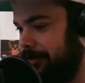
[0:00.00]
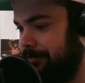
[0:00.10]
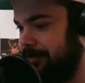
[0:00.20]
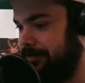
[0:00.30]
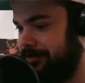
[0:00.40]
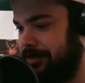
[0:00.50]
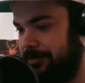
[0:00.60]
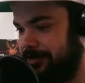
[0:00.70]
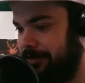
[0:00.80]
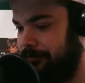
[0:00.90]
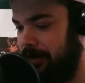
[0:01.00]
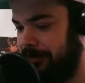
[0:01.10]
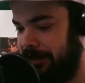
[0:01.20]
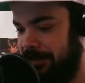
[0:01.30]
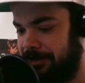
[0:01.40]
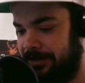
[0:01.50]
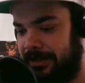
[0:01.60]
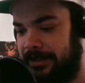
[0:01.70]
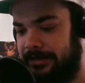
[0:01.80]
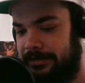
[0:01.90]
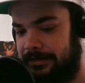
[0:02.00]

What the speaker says: going to be some revelation that